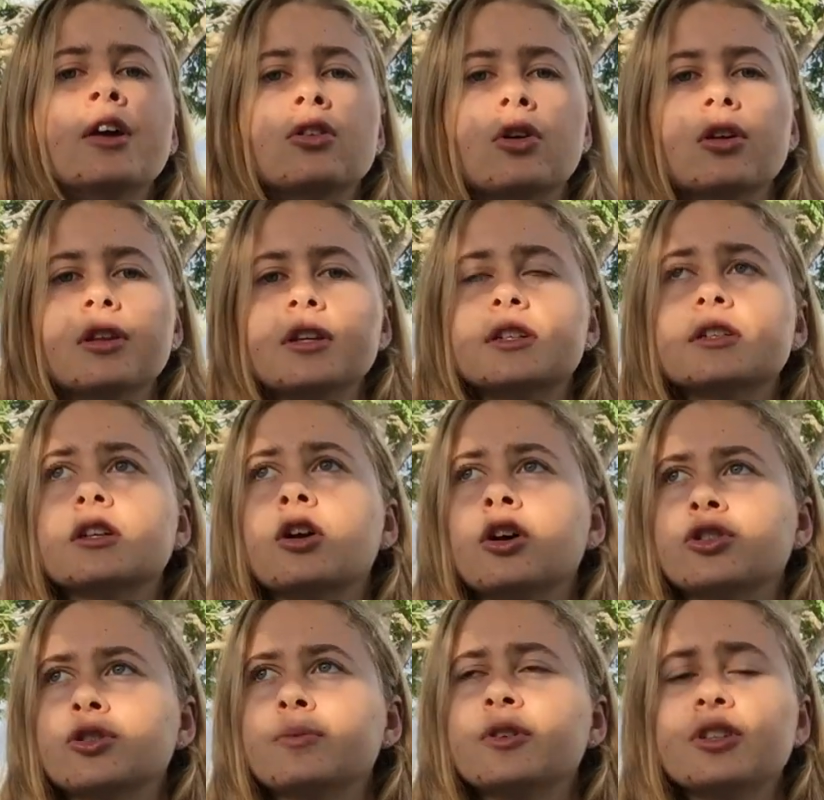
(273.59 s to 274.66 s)
Not only does it
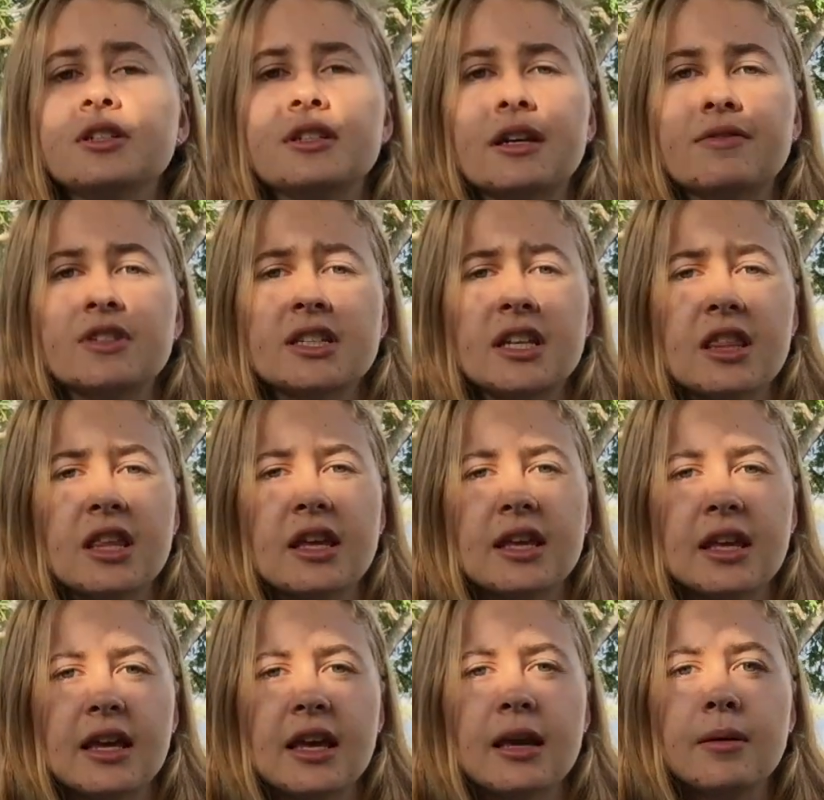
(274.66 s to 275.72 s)
contribute to deficit
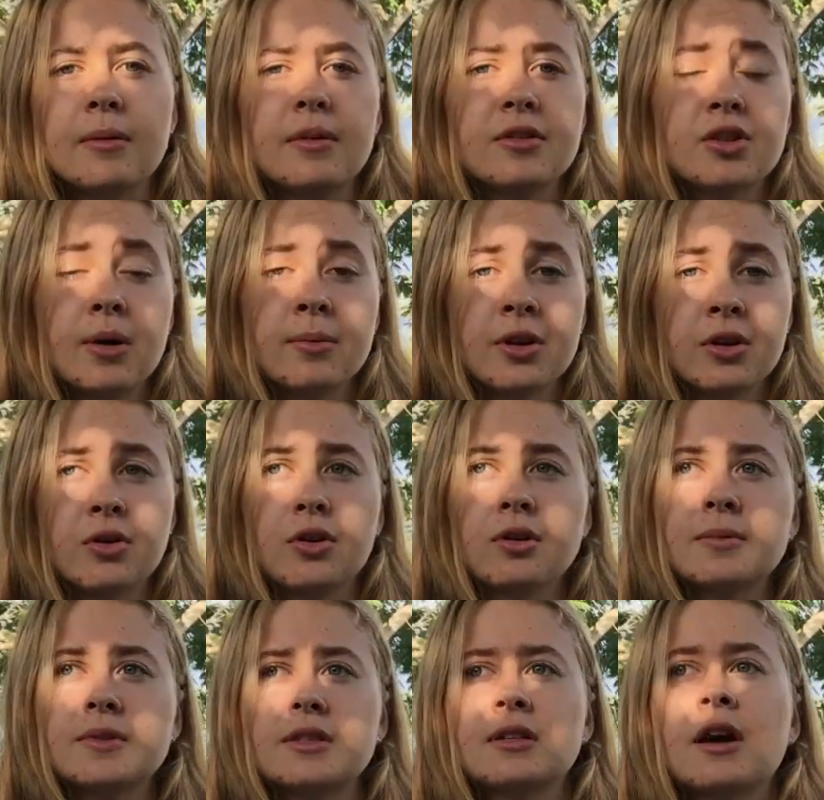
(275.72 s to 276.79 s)
thinking in dominant
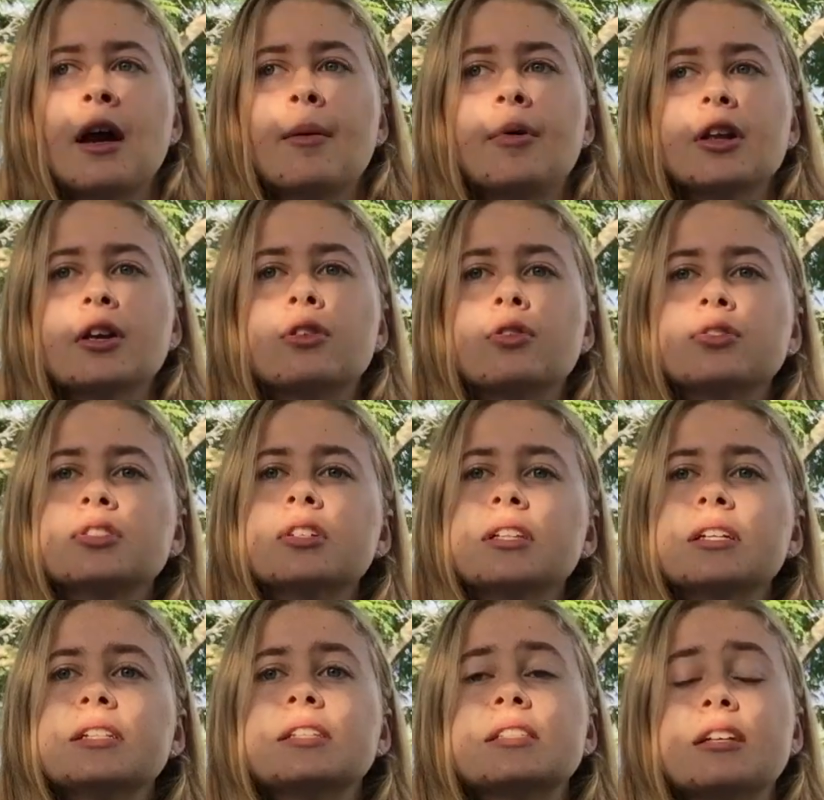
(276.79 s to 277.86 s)
groups, but it can also
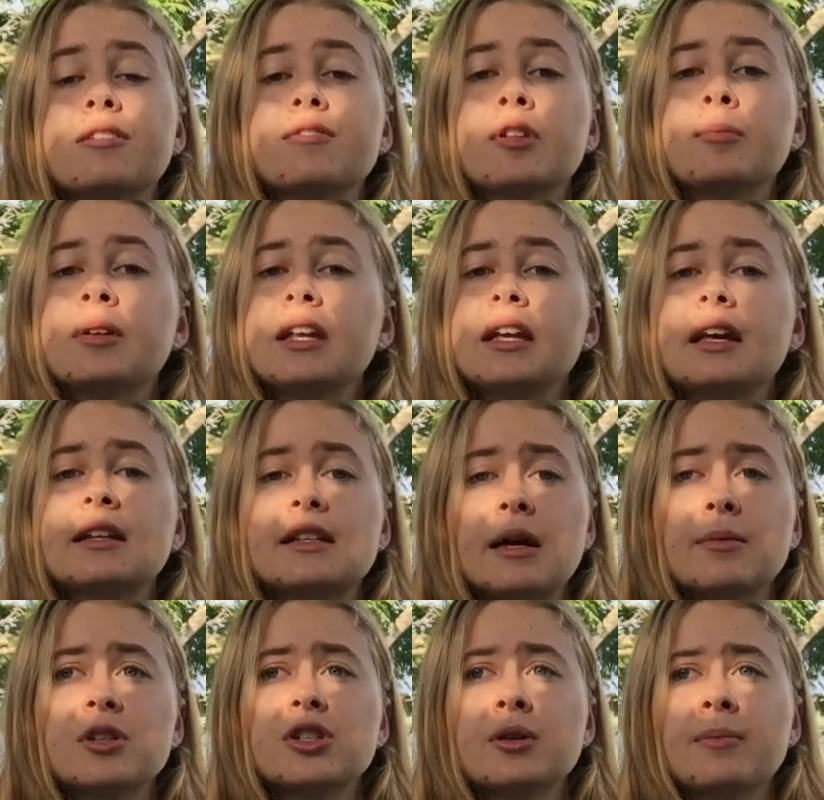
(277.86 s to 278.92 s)
lead to self-limiting and
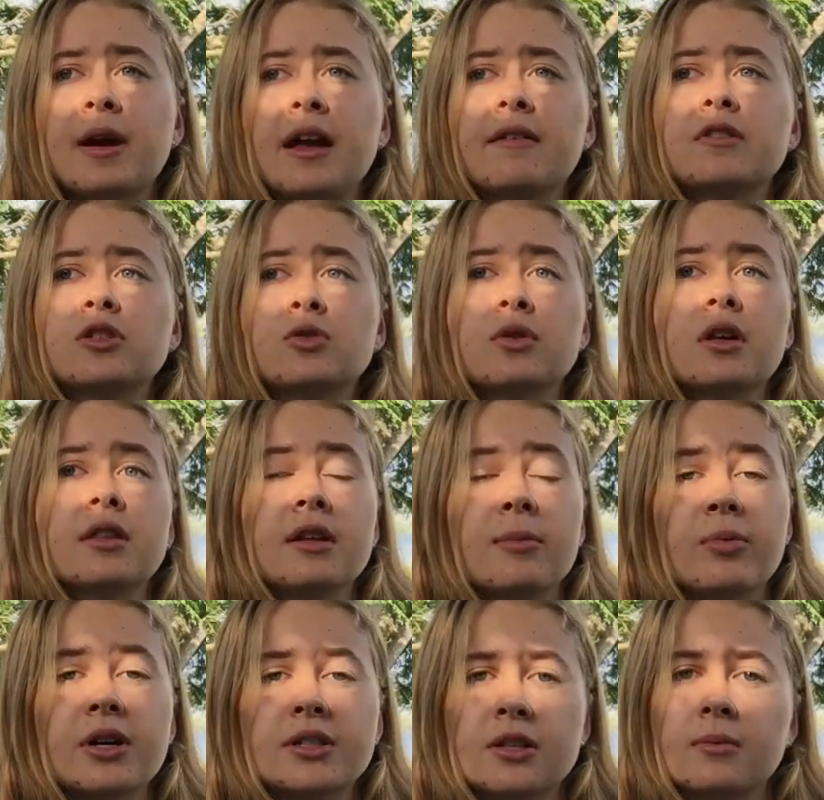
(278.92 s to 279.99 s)
damaging behaviours within the
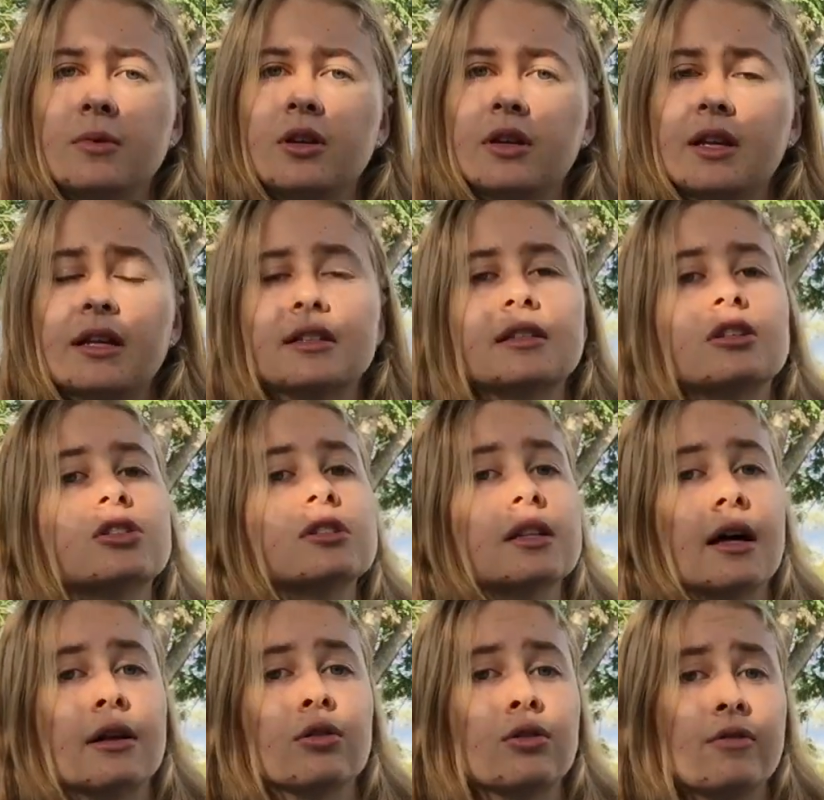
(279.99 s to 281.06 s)
oppressed community, such as
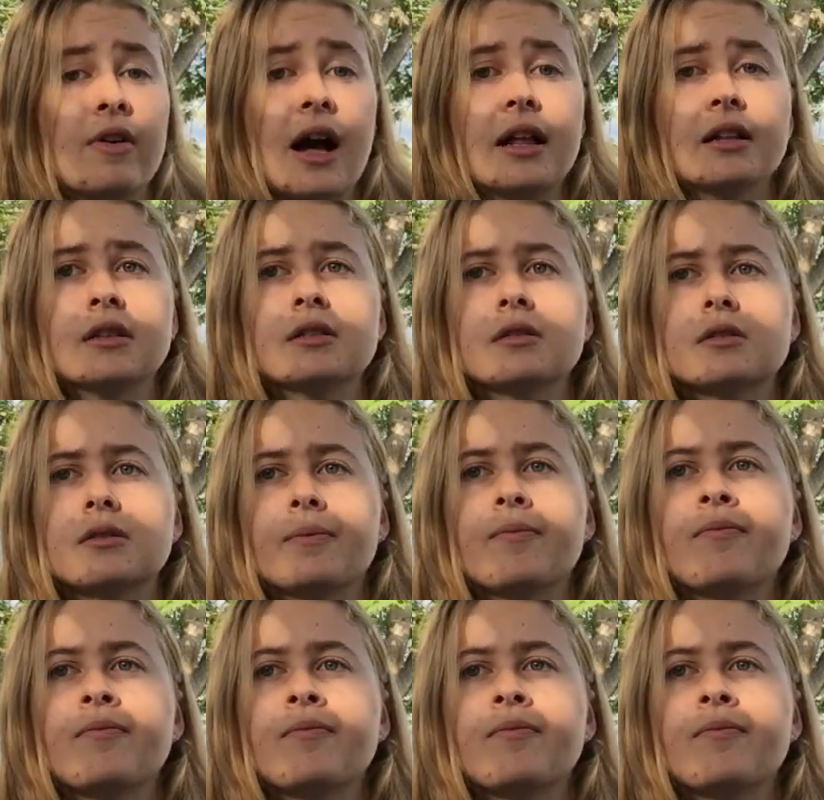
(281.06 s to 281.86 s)
lateral violence.